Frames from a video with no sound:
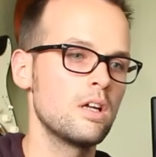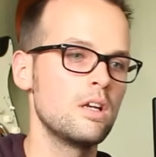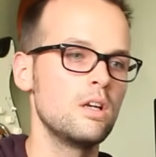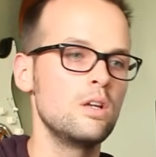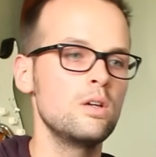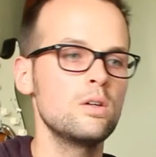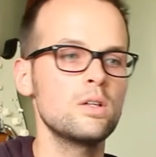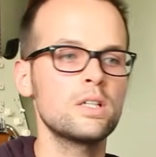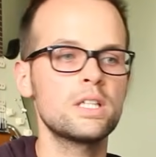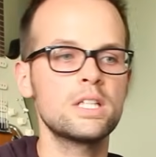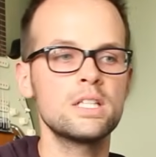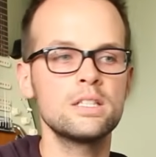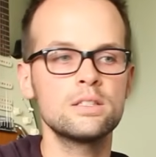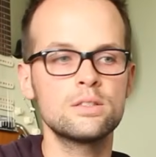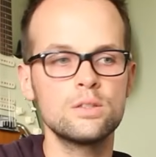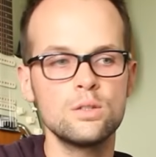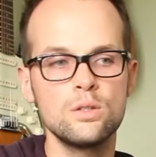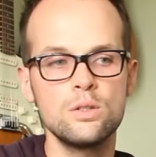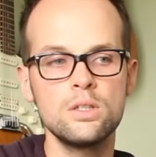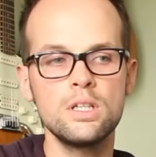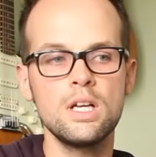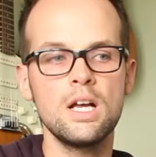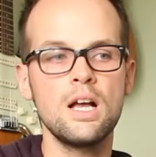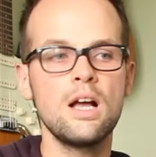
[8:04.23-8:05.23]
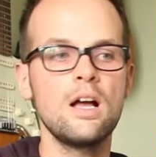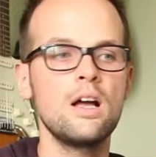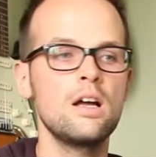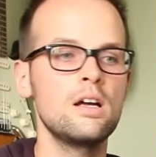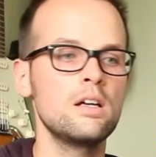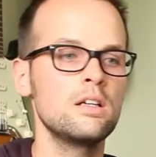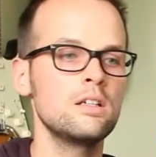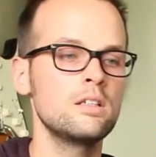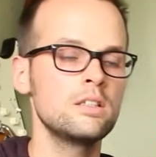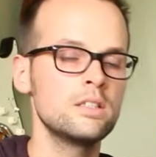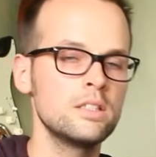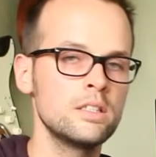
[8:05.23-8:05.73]
Look into your
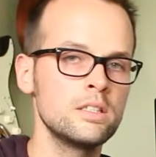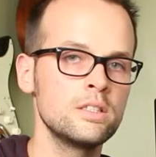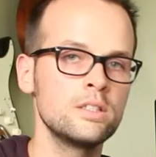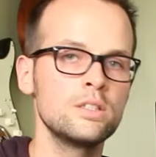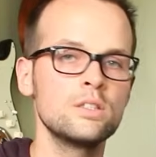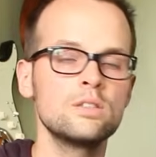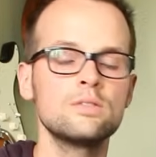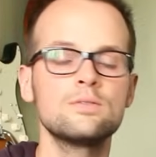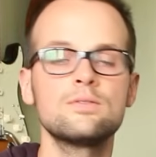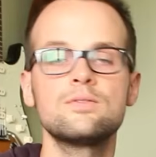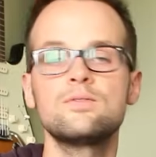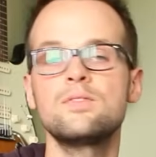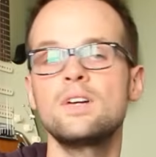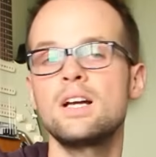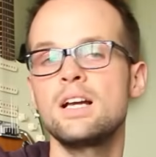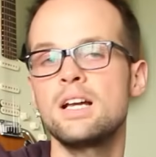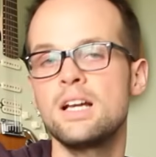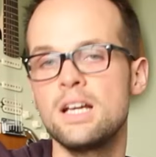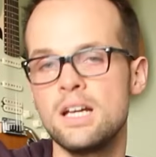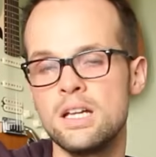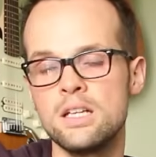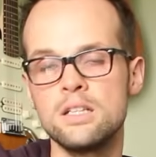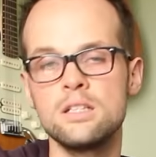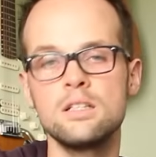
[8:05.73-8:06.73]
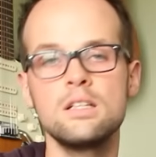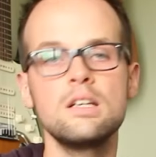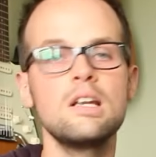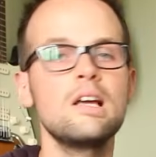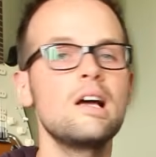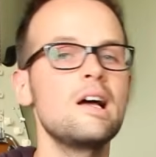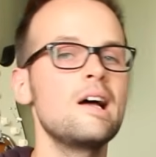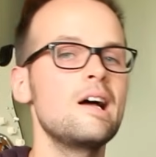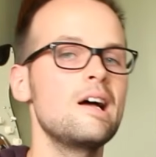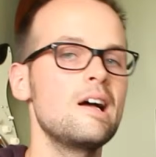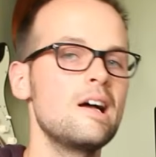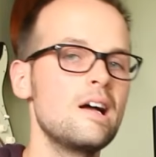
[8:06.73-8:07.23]
heart and you'll find
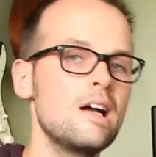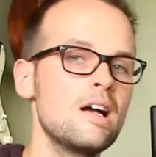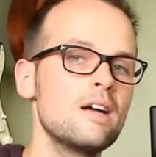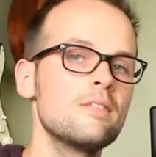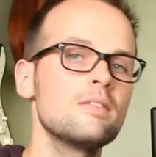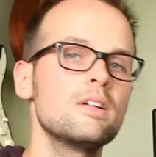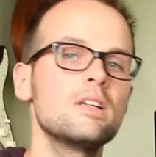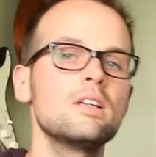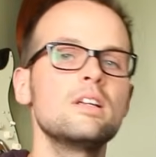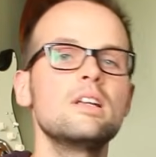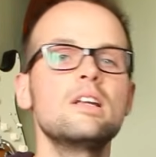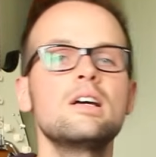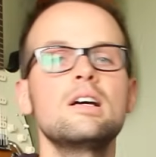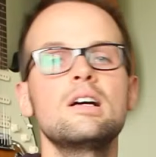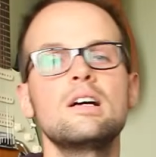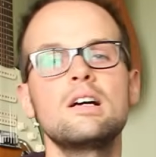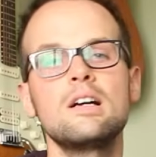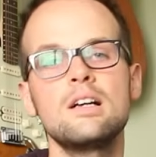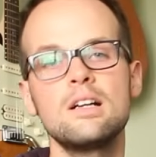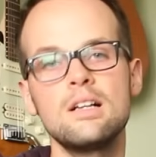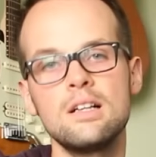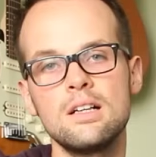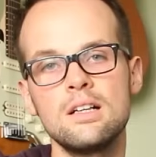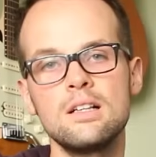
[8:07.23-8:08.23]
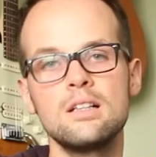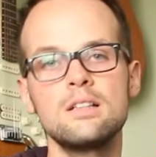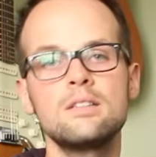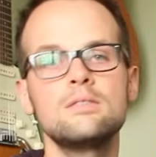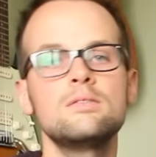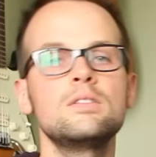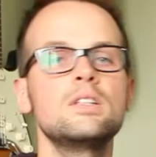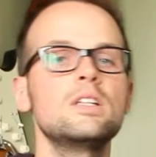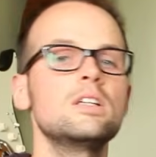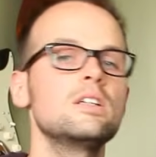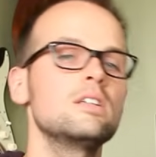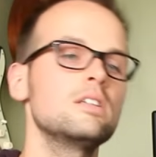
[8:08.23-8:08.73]
love, love,
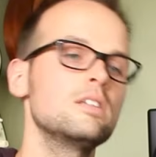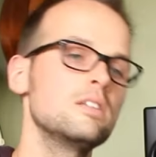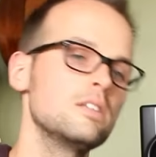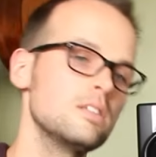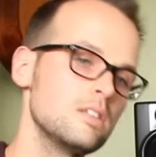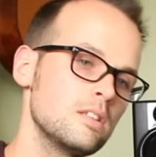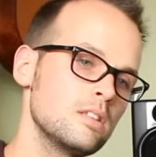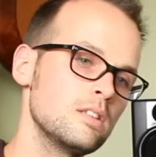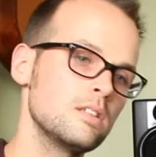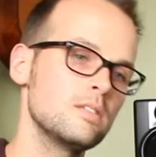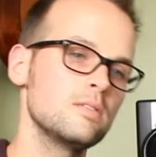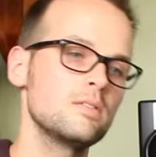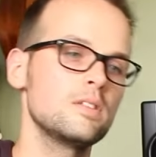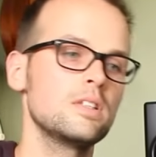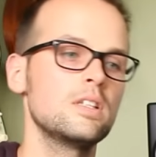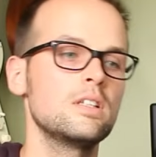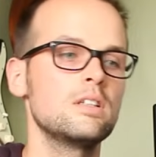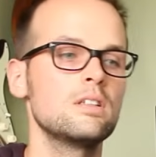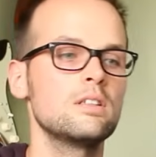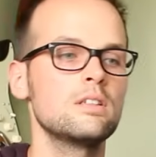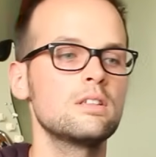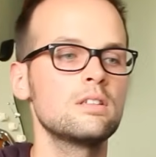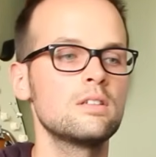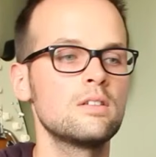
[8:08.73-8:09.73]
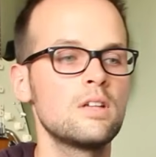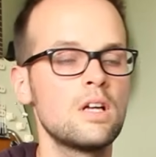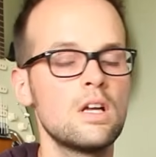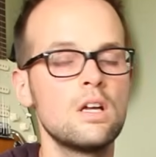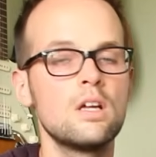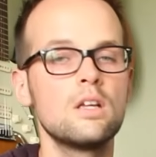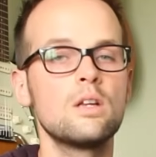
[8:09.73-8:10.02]
love, love.